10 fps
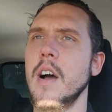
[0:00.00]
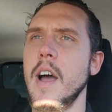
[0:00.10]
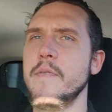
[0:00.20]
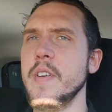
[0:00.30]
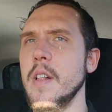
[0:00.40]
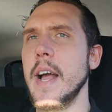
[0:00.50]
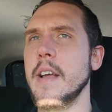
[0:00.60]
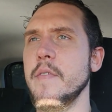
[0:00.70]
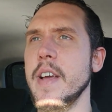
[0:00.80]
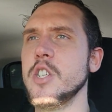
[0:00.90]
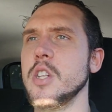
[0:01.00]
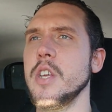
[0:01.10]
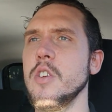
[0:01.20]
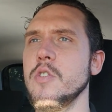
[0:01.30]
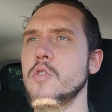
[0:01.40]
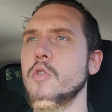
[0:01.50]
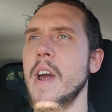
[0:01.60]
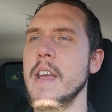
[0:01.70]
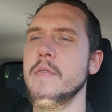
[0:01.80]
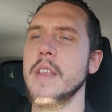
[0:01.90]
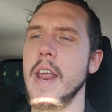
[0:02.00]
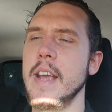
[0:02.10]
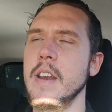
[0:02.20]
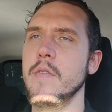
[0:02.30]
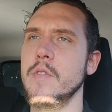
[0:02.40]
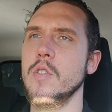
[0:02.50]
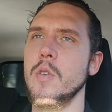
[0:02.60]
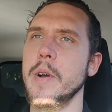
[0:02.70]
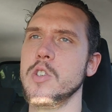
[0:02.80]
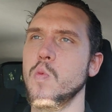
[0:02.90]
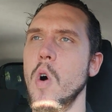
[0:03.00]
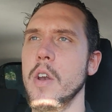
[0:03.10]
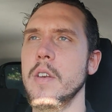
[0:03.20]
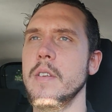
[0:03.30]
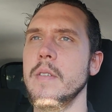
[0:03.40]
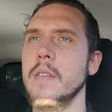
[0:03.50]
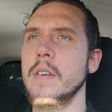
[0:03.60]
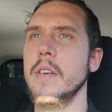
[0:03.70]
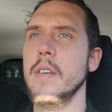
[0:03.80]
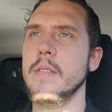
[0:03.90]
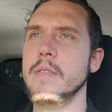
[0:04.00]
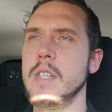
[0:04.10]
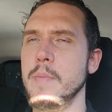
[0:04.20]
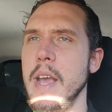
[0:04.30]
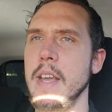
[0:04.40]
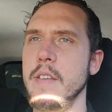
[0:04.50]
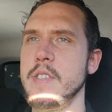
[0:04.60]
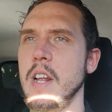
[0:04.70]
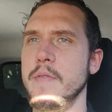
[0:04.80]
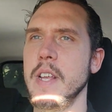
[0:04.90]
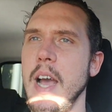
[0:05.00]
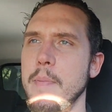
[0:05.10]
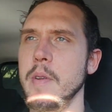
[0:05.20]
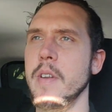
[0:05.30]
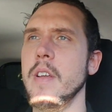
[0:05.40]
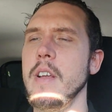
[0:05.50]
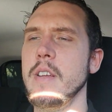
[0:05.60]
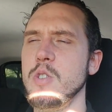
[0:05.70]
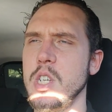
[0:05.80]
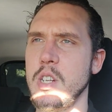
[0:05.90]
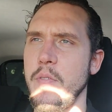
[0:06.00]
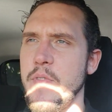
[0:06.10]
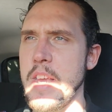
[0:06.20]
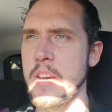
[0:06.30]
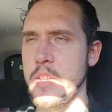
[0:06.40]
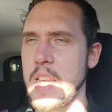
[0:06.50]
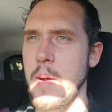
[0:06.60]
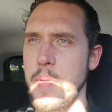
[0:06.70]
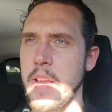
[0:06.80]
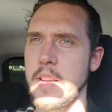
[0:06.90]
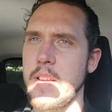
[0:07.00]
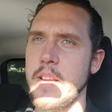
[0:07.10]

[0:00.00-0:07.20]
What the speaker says: I feel like eventually you'd crave the negative. You'd almost want some negative stuff to happen, just to feel something.